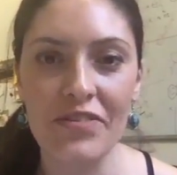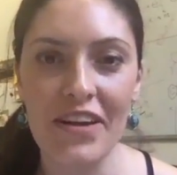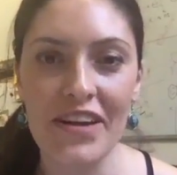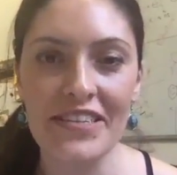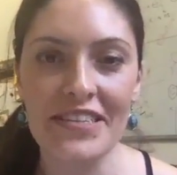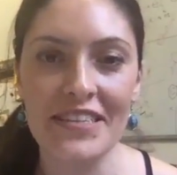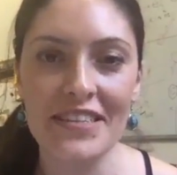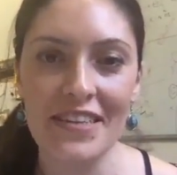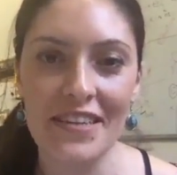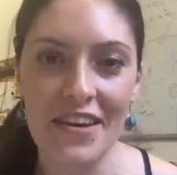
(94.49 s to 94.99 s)

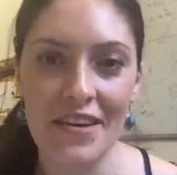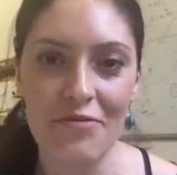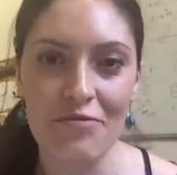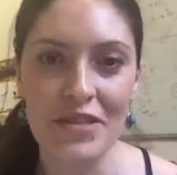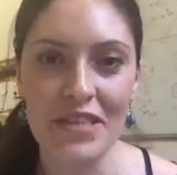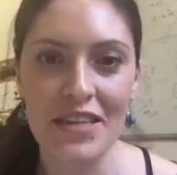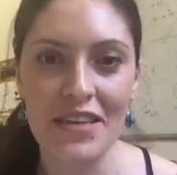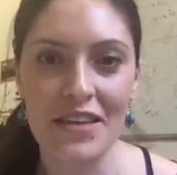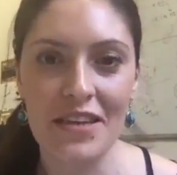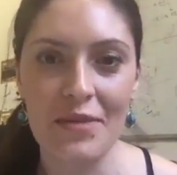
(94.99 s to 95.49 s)
University
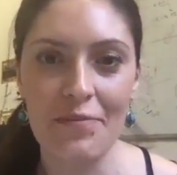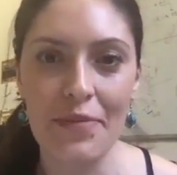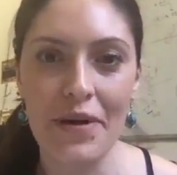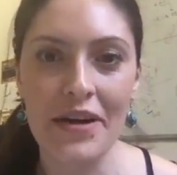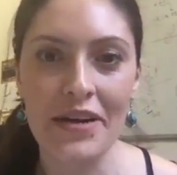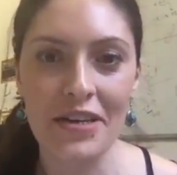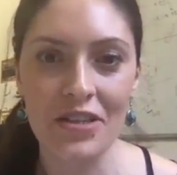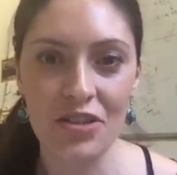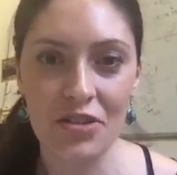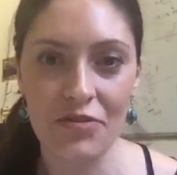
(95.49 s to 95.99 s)
and with the
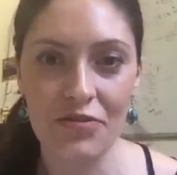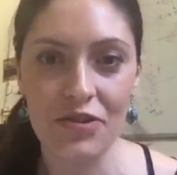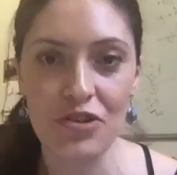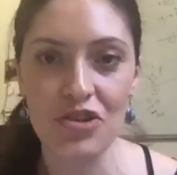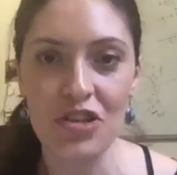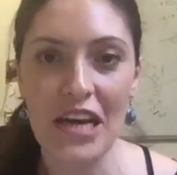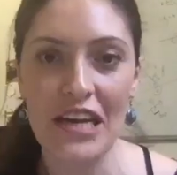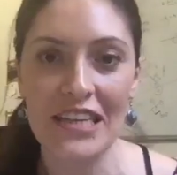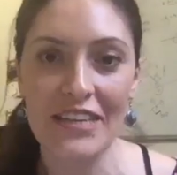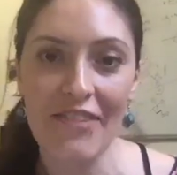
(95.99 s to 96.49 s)
Partnership for
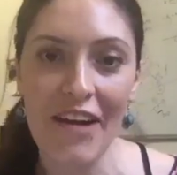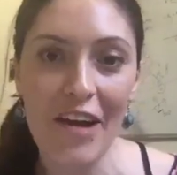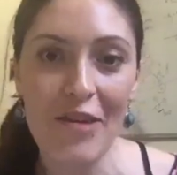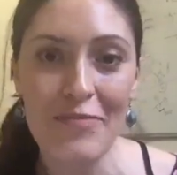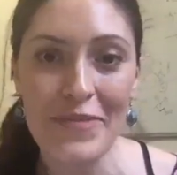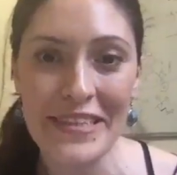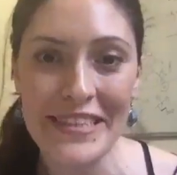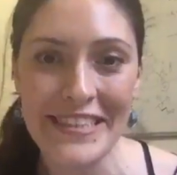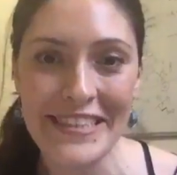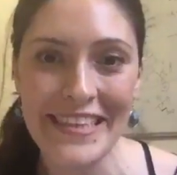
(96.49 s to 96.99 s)
Child
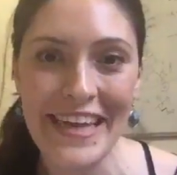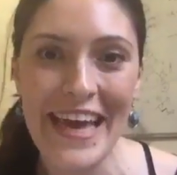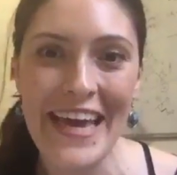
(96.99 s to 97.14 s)
Development,